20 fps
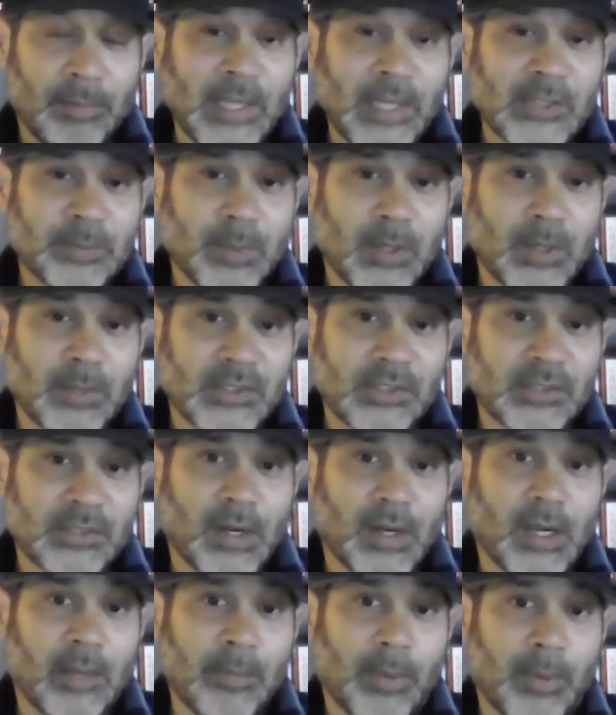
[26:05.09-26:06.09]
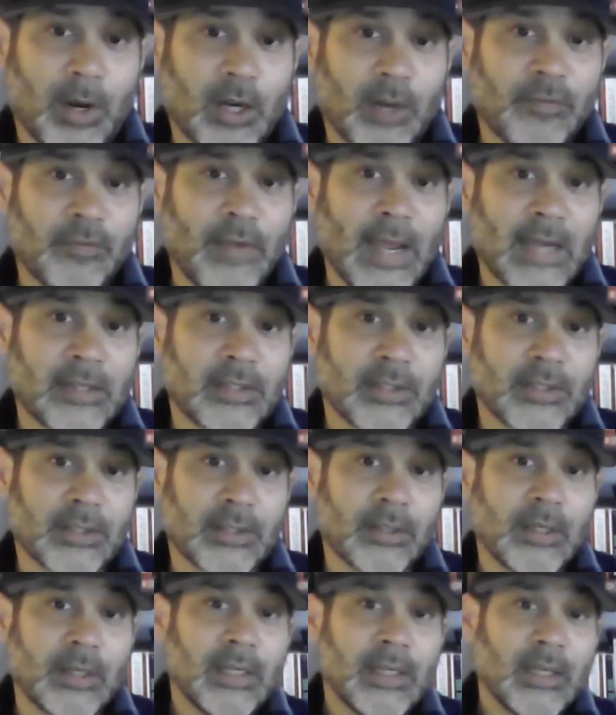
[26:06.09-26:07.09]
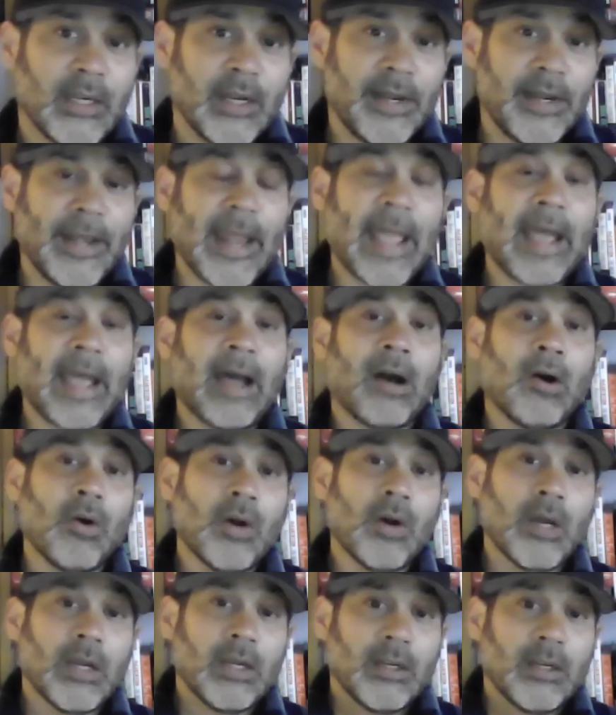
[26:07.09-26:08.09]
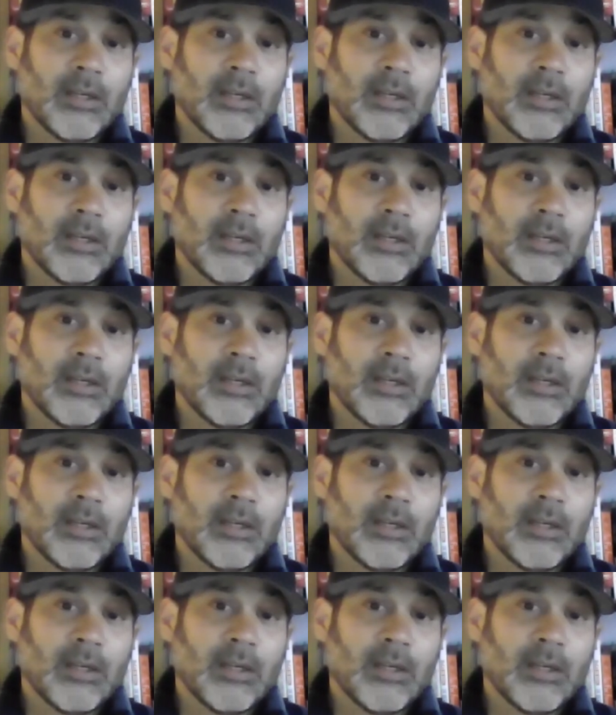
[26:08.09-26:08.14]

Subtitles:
baseball savant park factor now